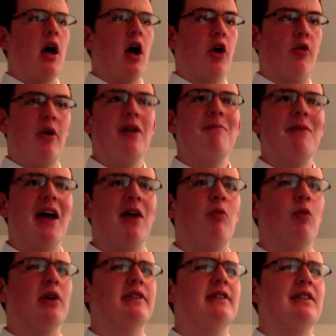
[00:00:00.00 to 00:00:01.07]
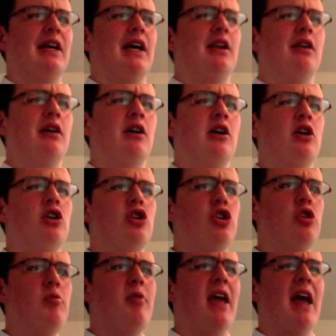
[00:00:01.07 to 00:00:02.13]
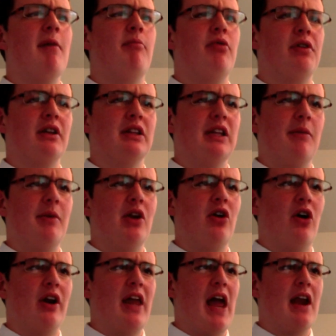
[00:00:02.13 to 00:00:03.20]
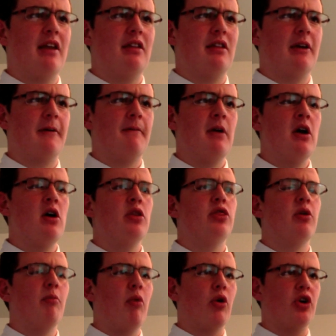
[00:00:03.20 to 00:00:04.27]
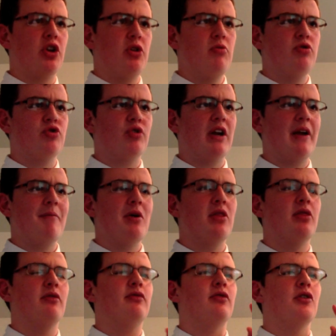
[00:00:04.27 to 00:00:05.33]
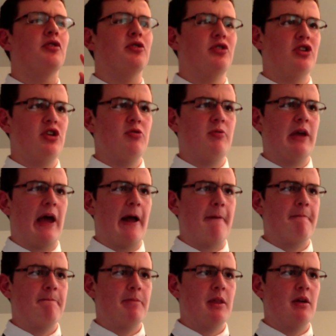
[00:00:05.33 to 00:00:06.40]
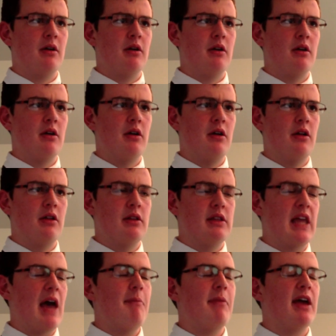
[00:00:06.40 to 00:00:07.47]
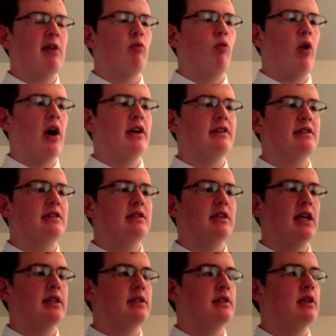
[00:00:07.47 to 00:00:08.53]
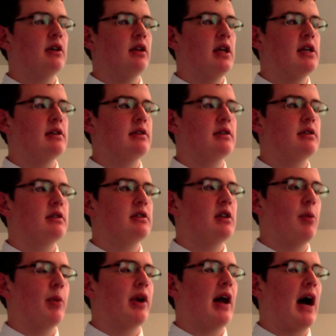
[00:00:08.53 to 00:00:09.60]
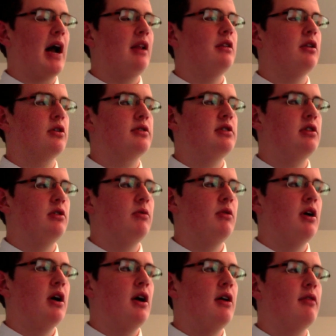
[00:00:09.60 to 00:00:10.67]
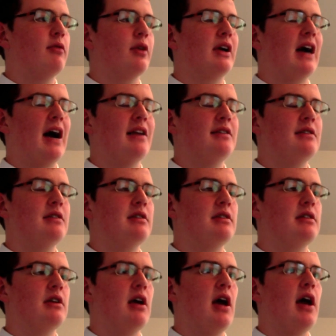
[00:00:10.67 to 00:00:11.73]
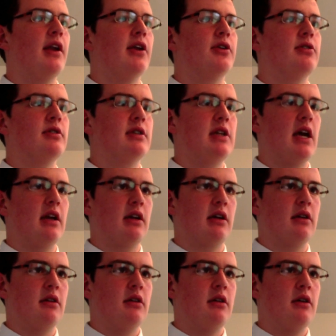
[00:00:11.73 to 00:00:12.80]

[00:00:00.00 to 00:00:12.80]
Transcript: A great man once said, "You can't put a limit on anything. The more you dream, the further you get." That man was, and still is, someone I look to for guidance and understanding.